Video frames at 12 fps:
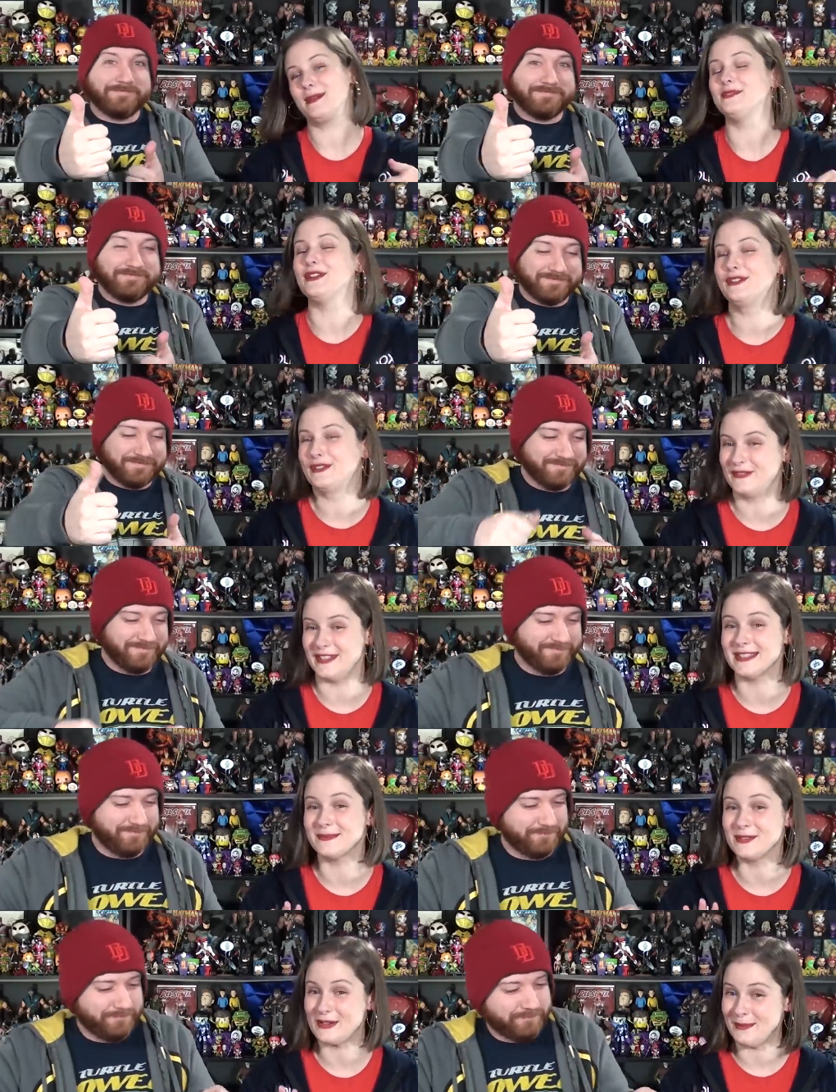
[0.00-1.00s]
Speaker 1: up, share with your friends,
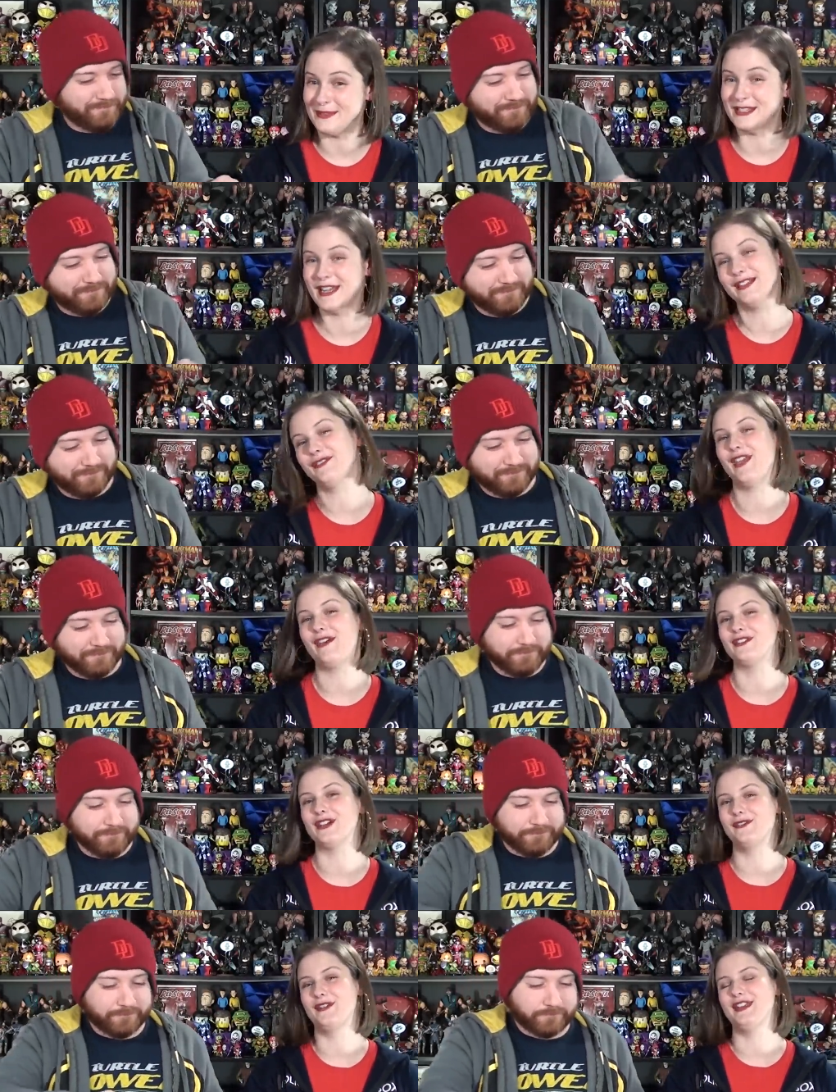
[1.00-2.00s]
subscribe to the channel if you
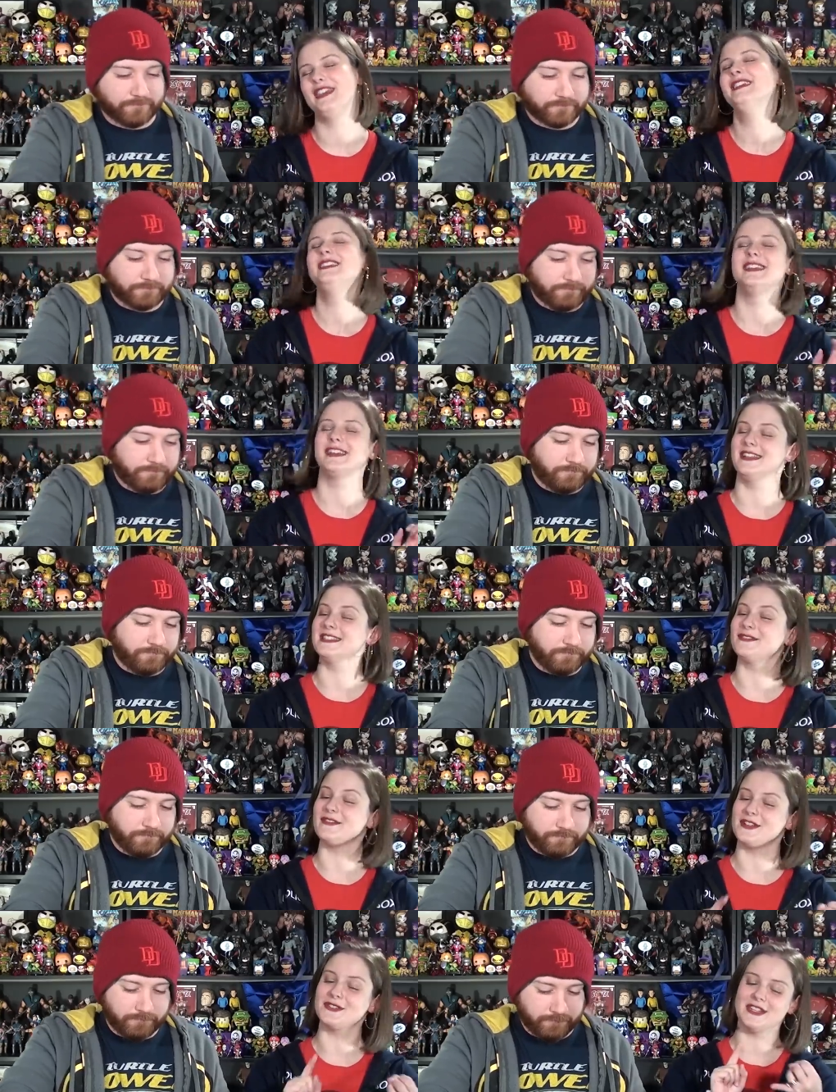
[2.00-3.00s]
haven't already. You can also
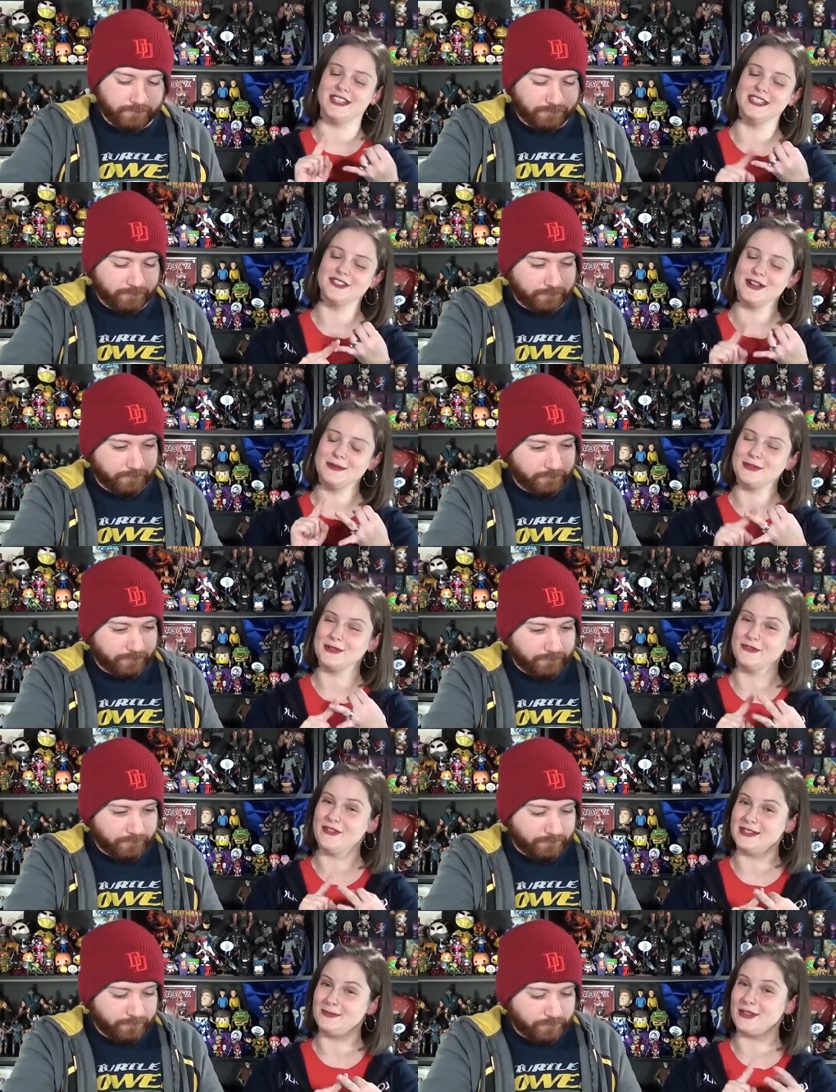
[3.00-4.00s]
follow us on Instagram, Twitter,
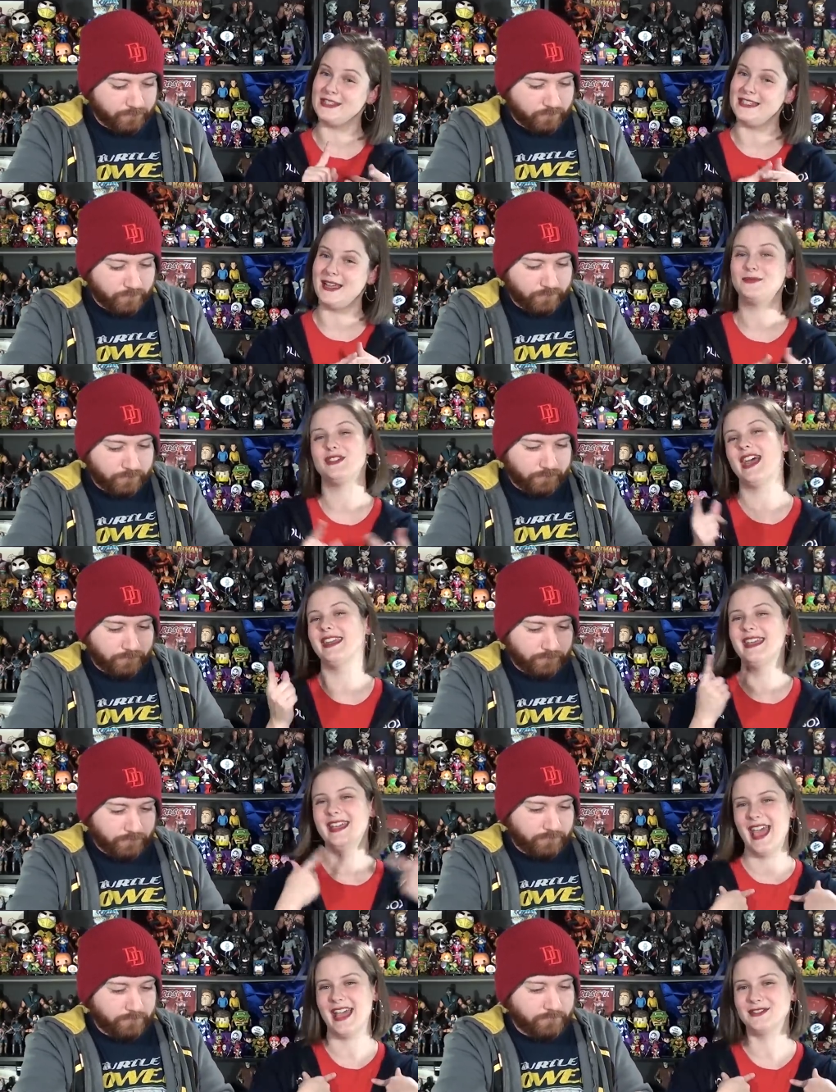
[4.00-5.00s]
Facebook, and Snapchat
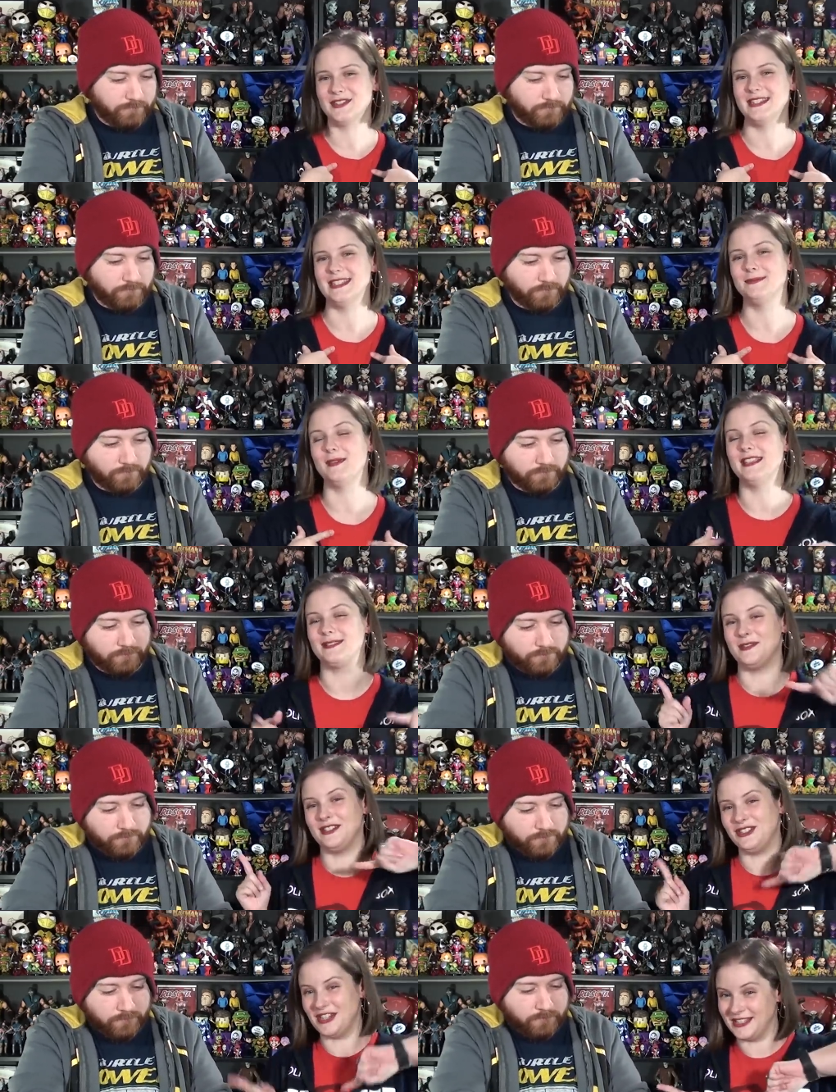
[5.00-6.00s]
at Tracey's
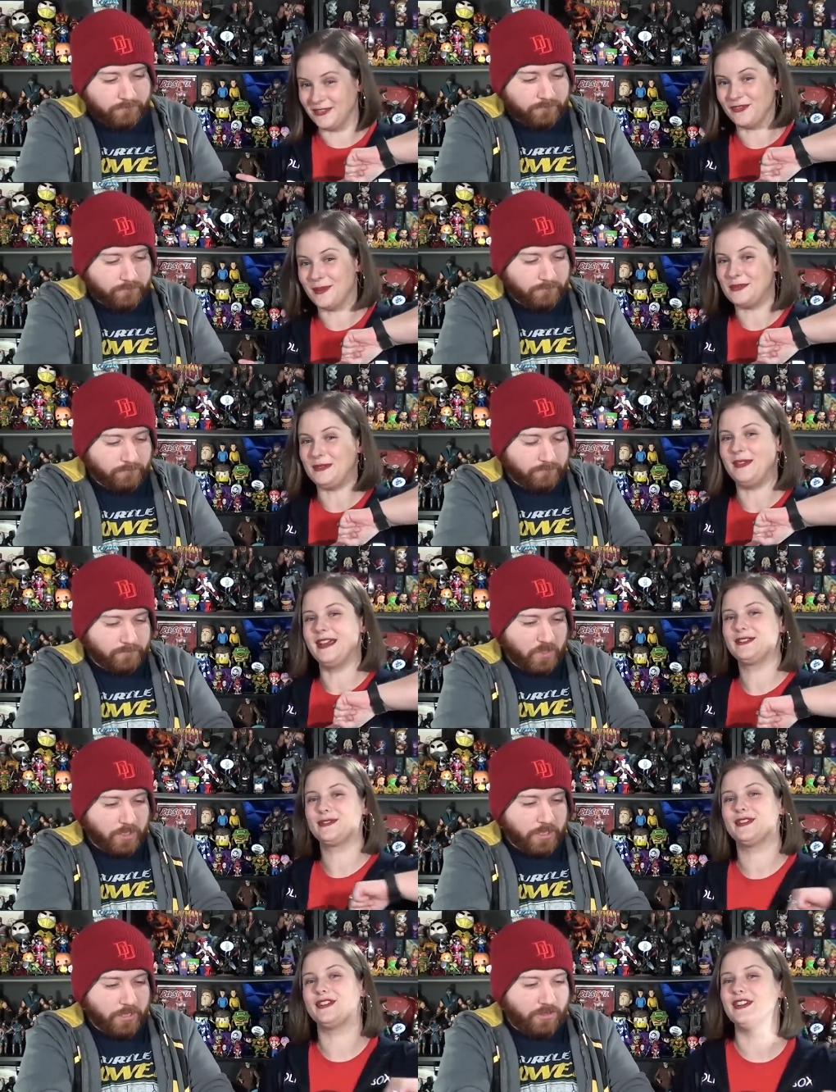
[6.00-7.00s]
Basement, Jason from T B on
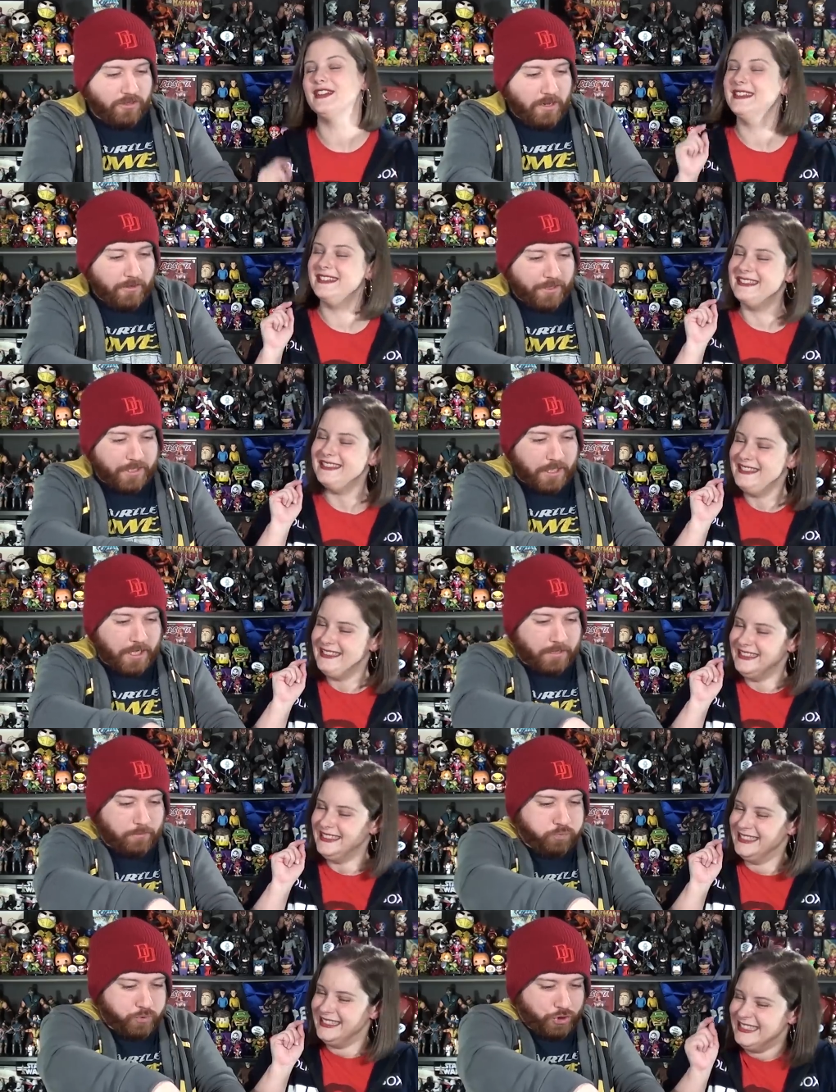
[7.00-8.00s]
Twitter, Stealth Attack!